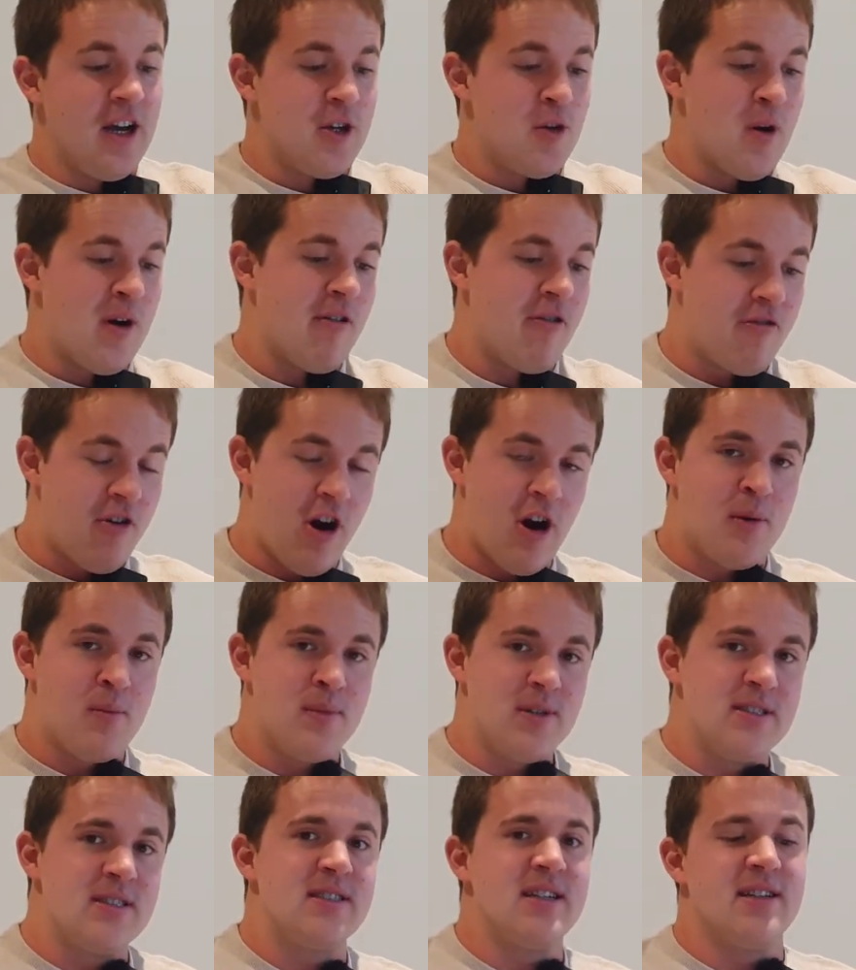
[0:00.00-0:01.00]
You have a
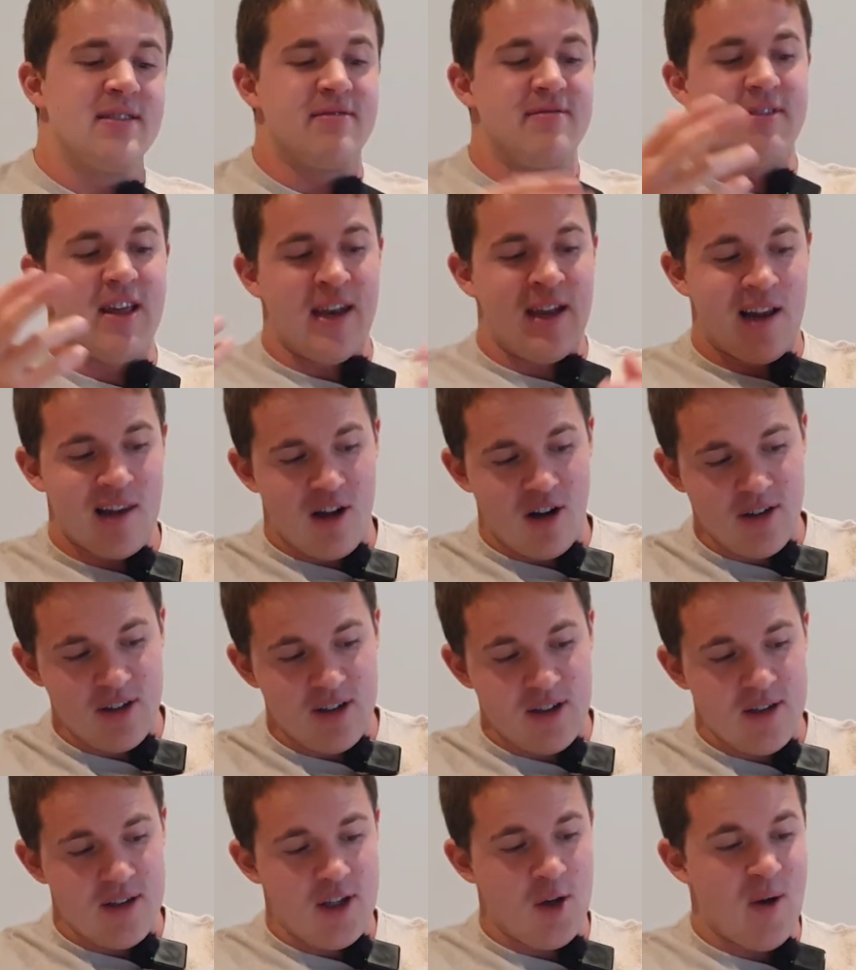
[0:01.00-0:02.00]
farmers and then a
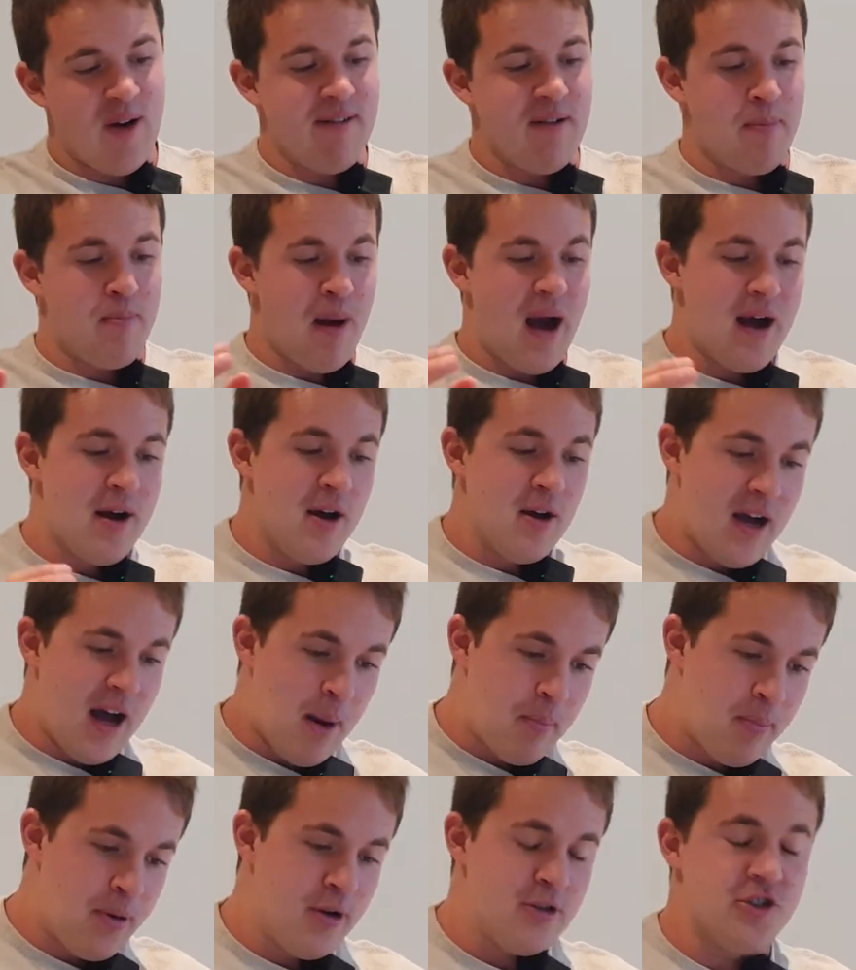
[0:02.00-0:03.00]
log. You have
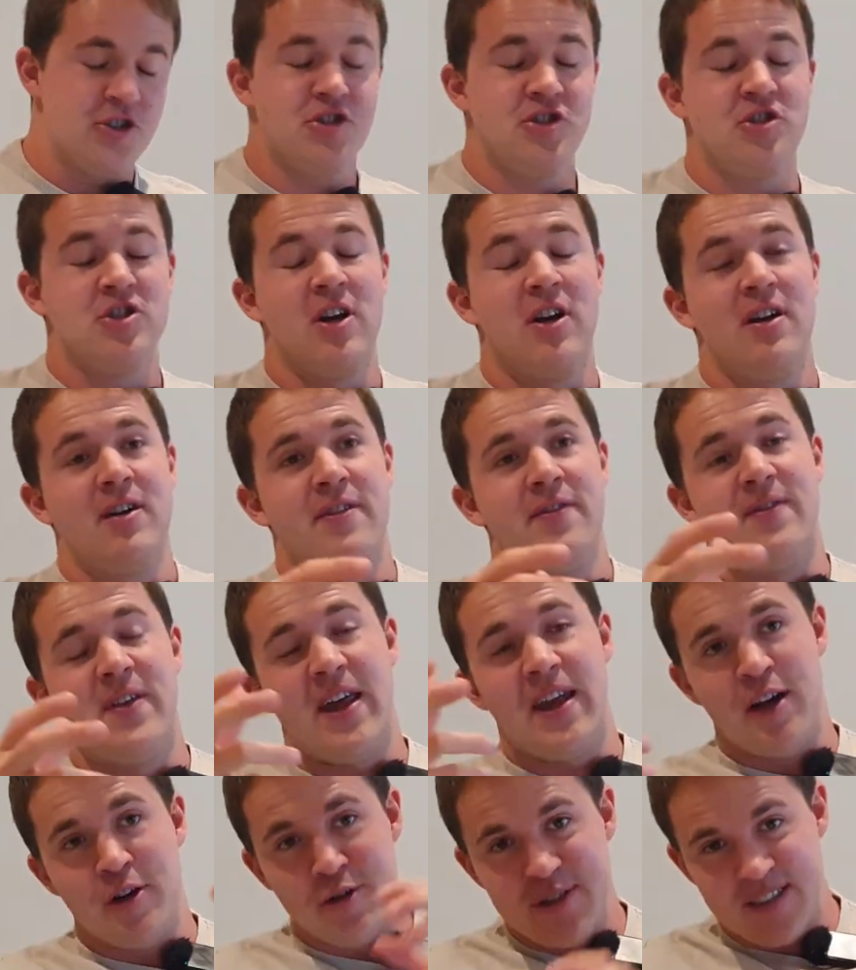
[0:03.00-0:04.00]
a push,
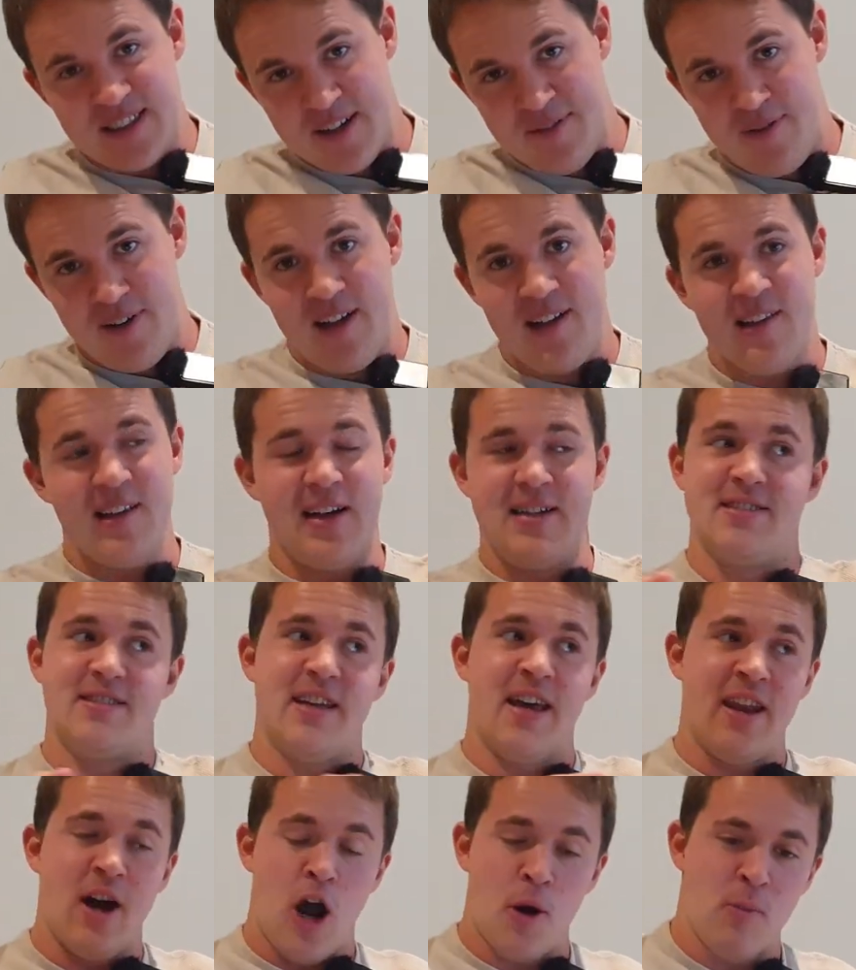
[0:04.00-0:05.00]
then a Husafell, and
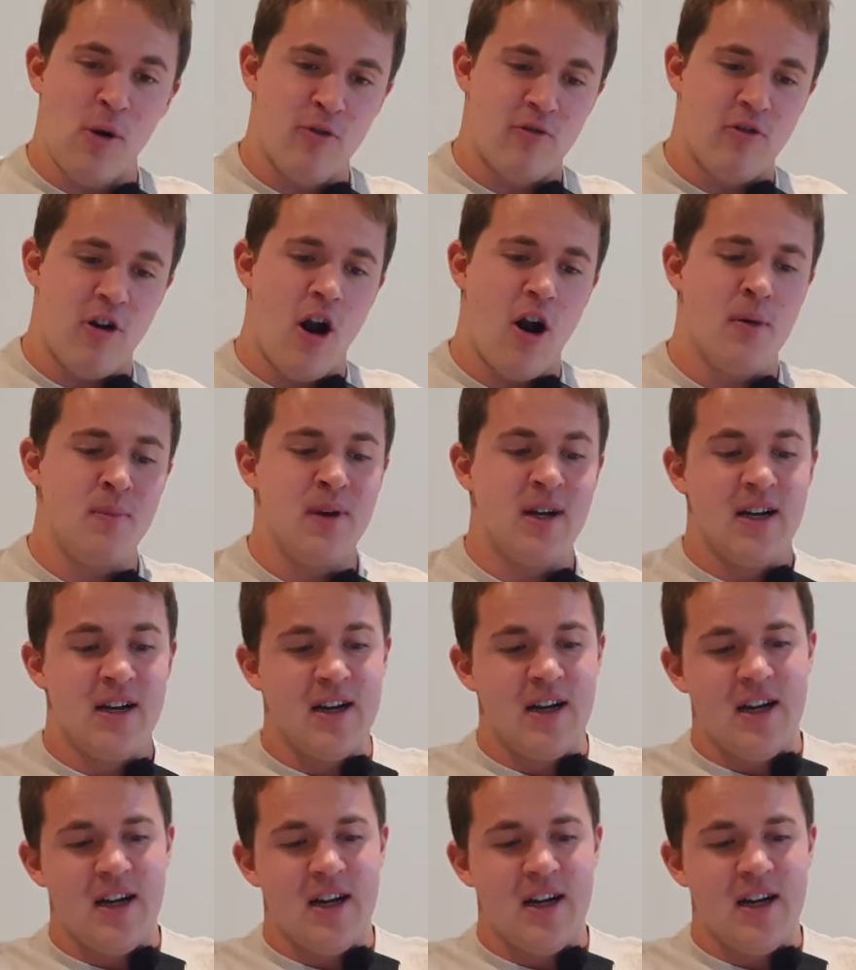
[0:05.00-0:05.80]
then arm over arm.